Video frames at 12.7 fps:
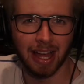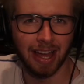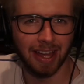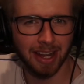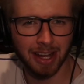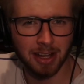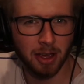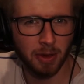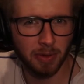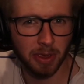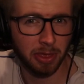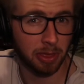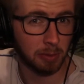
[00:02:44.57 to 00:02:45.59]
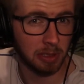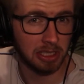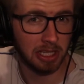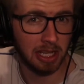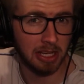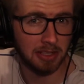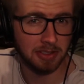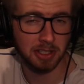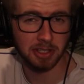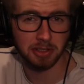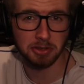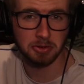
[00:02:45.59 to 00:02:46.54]
And I know that three days
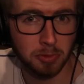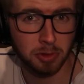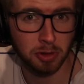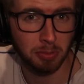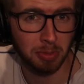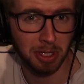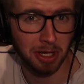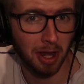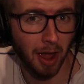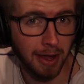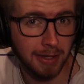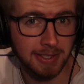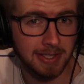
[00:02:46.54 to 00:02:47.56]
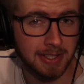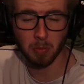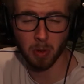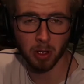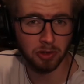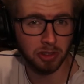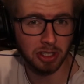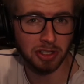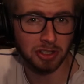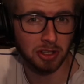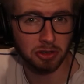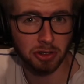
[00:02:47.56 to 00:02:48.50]
is, to be nice, a
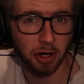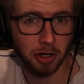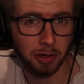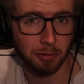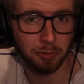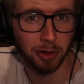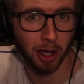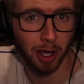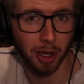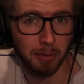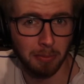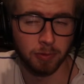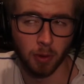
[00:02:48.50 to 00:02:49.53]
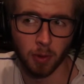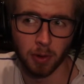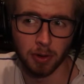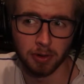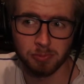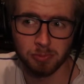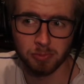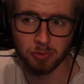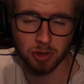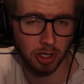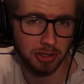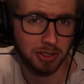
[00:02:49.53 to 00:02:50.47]
decent chunk of time for
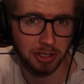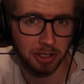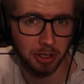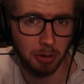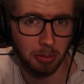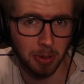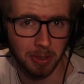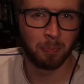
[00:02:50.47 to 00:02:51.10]
just a cube.